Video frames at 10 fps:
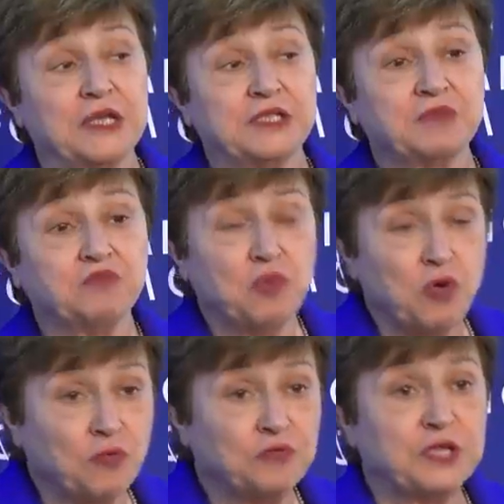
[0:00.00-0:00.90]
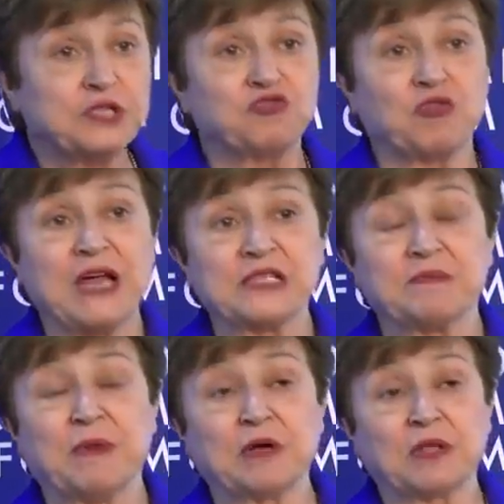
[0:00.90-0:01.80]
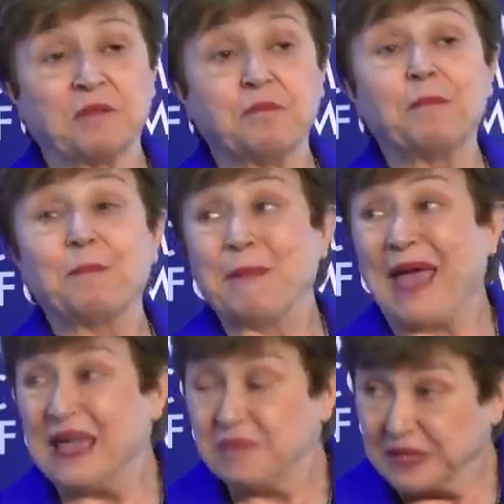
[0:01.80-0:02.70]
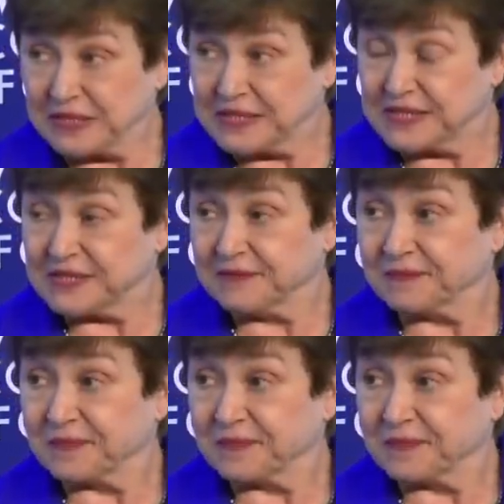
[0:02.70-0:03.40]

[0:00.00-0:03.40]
has moved this transborder payments,